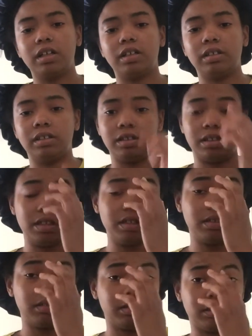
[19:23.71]

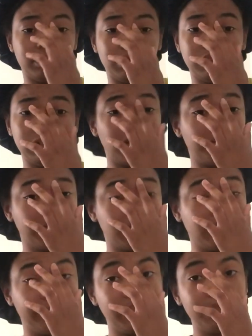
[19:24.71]
and cause with the type of
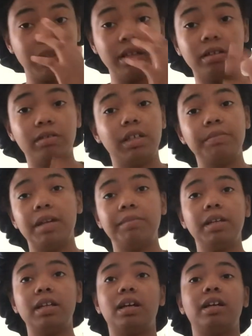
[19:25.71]
stuff he be on, he made
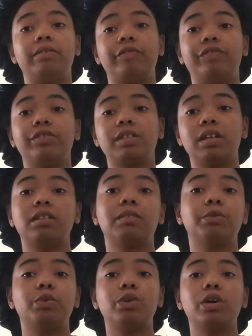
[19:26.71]
me not even feel
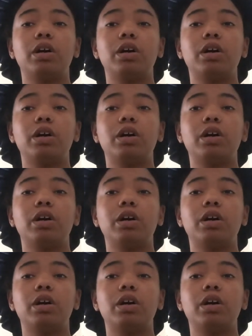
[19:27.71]
comfortable